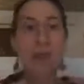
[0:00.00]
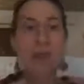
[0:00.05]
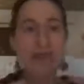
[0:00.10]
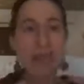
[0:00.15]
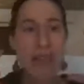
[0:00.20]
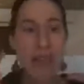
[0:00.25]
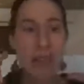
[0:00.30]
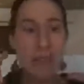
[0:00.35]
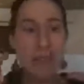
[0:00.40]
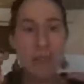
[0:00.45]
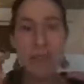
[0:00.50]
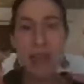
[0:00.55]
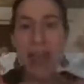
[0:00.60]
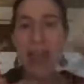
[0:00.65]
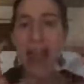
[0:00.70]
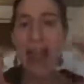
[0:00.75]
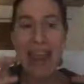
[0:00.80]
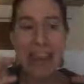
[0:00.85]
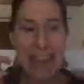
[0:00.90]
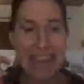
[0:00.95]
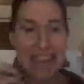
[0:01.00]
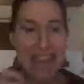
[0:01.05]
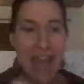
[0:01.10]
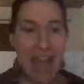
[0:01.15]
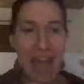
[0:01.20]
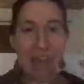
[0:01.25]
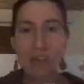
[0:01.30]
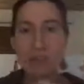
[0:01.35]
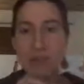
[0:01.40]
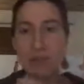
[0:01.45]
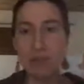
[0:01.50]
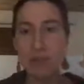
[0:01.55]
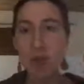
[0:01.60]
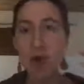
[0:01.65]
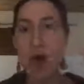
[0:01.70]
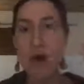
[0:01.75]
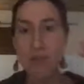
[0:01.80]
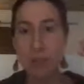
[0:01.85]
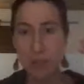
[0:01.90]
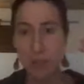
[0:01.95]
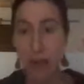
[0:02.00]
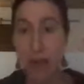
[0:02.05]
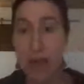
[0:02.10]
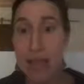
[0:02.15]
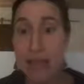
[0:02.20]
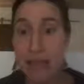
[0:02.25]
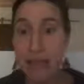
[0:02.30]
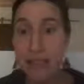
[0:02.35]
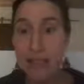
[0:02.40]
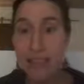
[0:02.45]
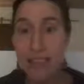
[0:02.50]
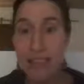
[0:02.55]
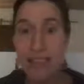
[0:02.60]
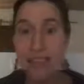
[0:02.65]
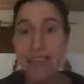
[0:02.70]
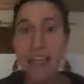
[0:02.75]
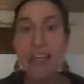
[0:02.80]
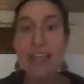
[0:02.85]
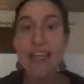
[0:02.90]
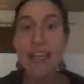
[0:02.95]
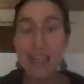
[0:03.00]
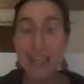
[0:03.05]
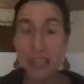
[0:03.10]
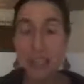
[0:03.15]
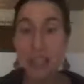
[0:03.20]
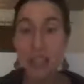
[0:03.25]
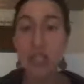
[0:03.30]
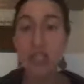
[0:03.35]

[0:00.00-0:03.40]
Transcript: it's about naming any act of not trust